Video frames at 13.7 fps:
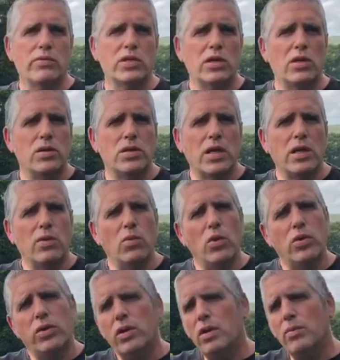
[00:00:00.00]
obviously use any
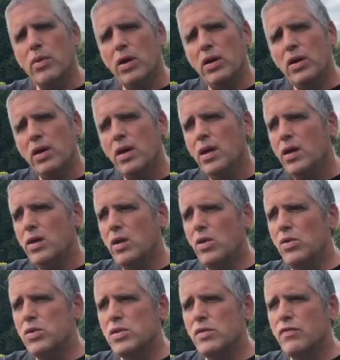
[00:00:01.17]
wood that you might
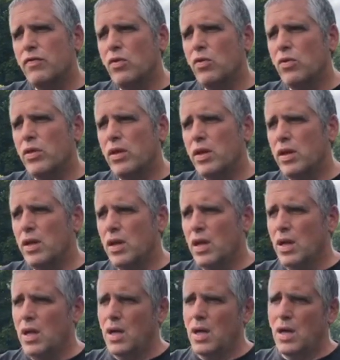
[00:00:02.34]
use for the
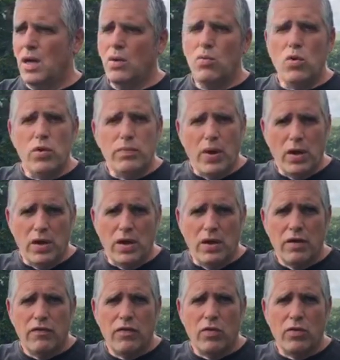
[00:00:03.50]
wood burner
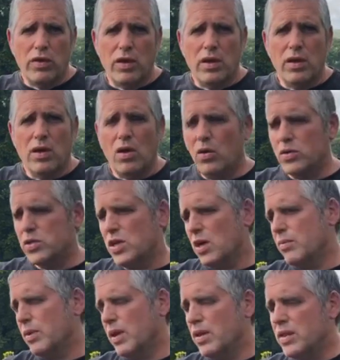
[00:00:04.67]
for the hot
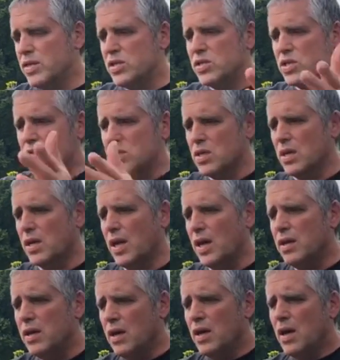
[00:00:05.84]
tub, and this is just
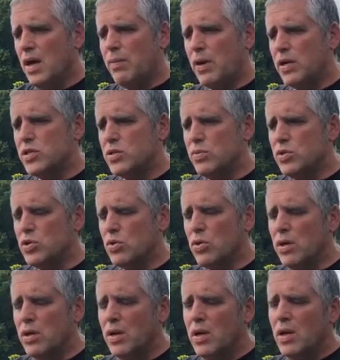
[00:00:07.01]
again a place to enjoy.